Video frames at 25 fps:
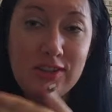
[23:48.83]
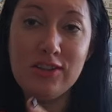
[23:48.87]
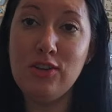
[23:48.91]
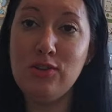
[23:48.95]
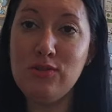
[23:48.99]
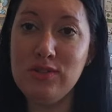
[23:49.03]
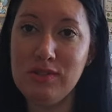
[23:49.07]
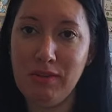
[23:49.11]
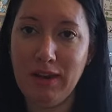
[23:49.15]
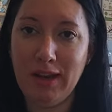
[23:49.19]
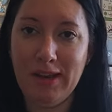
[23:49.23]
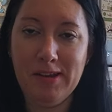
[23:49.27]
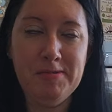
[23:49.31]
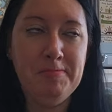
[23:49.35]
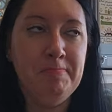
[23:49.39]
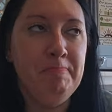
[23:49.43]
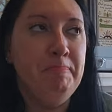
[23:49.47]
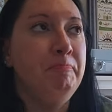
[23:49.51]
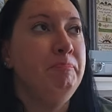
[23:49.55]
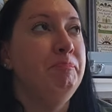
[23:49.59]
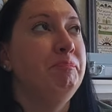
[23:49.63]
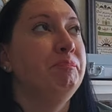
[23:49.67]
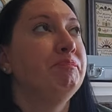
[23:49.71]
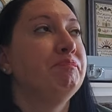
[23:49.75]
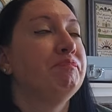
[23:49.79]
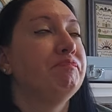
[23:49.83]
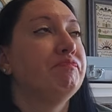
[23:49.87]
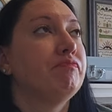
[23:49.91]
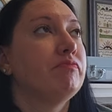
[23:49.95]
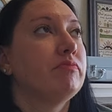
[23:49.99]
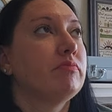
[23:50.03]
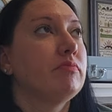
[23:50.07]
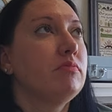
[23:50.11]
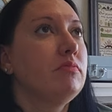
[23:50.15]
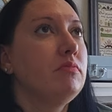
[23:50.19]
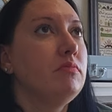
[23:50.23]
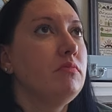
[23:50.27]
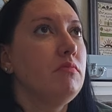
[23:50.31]
excuse me
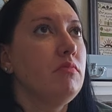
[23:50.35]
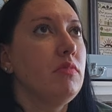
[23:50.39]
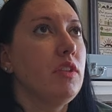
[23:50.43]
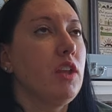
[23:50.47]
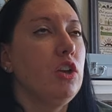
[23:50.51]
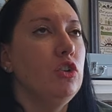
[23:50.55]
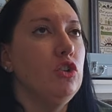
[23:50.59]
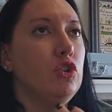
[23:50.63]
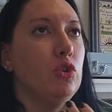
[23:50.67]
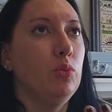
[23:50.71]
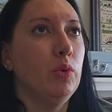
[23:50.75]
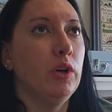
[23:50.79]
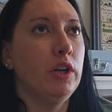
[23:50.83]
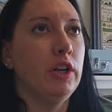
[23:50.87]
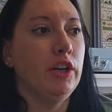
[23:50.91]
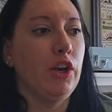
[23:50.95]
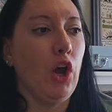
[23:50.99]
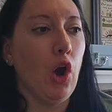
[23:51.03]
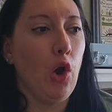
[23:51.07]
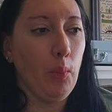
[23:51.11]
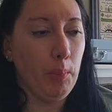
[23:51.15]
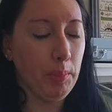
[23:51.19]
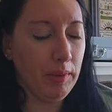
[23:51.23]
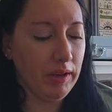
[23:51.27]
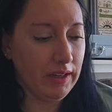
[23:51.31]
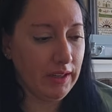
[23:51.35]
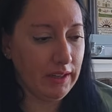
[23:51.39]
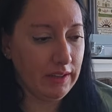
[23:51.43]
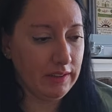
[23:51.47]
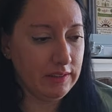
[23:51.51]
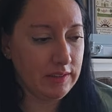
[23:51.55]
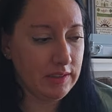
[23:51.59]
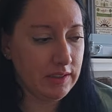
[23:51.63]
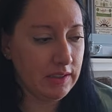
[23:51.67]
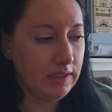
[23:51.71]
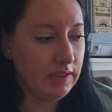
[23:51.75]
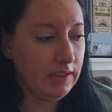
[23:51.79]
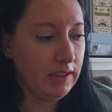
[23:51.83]
you wouldn't open
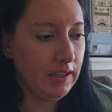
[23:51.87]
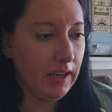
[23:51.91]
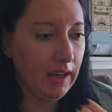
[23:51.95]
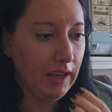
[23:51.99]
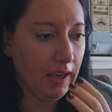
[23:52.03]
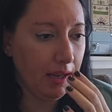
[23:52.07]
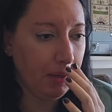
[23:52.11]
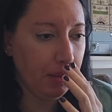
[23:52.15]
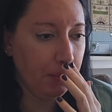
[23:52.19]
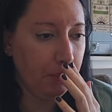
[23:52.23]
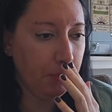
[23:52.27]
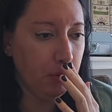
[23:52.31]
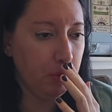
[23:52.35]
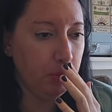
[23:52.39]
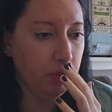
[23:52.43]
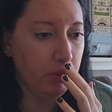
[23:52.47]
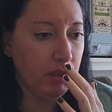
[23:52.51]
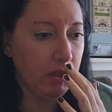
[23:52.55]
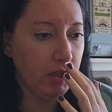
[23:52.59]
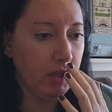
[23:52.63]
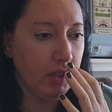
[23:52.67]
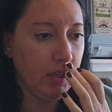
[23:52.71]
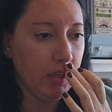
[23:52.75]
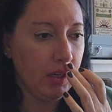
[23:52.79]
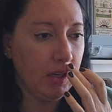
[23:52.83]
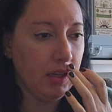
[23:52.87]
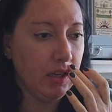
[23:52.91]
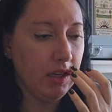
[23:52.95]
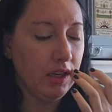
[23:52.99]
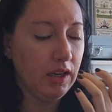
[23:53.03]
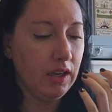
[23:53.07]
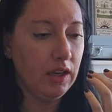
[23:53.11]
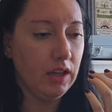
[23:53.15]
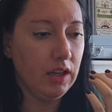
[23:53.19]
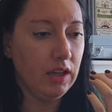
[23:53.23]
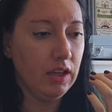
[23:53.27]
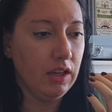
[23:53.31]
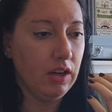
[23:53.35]
it and it would be,
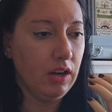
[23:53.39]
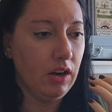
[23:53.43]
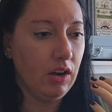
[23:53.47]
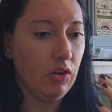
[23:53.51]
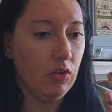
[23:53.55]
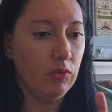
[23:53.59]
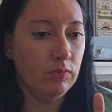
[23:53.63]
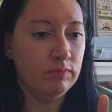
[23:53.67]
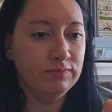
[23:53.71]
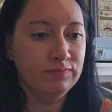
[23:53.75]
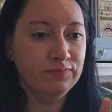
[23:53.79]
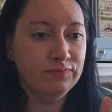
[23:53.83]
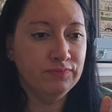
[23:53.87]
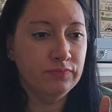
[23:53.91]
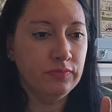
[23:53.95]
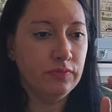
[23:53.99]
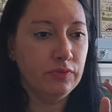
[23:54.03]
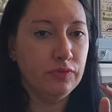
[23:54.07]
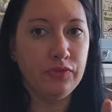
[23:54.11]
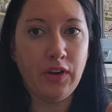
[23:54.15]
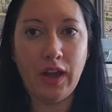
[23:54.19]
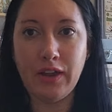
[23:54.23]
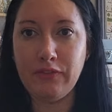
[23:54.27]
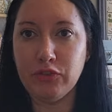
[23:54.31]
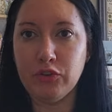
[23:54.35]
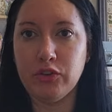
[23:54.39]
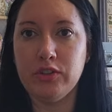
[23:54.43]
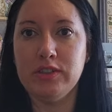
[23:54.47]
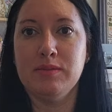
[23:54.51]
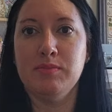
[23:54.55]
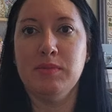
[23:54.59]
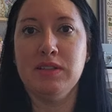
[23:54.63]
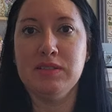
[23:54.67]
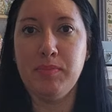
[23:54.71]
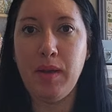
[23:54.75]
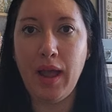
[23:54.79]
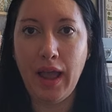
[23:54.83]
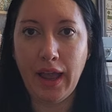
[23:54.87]
you know, five
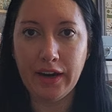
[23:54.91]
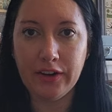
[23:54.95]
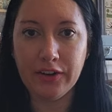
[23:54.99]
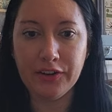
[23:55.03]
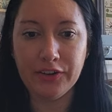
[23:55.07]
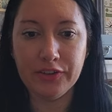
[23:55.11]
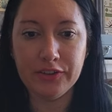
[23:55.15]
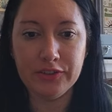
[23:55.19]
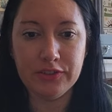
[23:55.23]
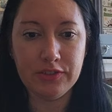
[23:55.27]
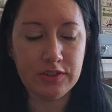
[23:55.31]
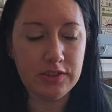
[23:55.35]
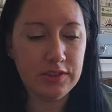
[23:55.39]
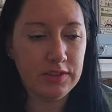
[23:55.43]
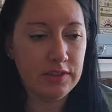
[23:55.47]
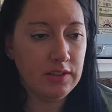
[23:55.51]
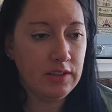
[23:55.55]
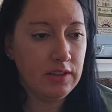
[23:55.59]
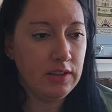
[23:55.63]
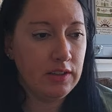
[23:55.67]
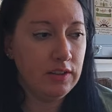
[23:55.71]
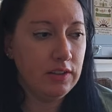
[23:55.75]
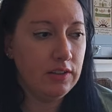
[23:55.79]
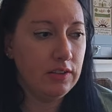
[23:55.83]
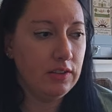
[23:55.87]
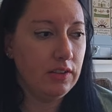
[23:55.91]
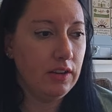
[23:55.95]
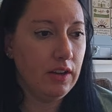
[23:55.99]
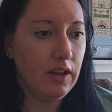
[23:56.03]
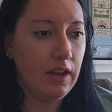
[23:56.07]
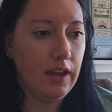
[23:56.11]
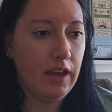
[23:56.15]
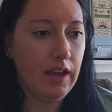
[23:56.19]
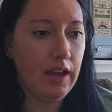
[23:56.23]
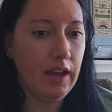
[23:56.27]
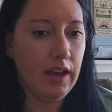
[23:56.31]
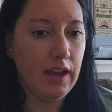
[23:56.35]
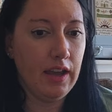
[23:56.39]
Christmas patterns
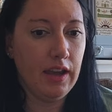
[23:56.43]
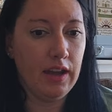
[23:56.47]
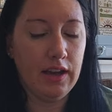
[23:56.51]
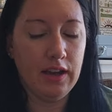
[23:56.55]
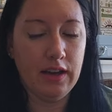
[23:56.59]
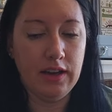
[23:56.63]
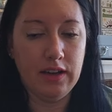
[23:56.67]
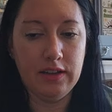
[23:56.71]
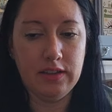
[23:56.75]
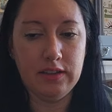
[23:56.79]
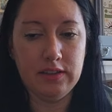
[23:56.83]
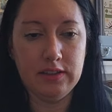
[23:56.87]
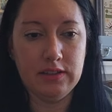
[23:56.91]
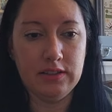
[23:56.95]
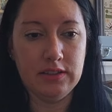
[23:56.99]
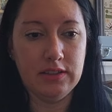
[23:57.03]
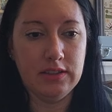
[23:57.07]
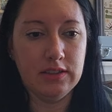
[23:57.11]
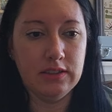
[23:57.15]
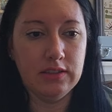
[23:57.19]
and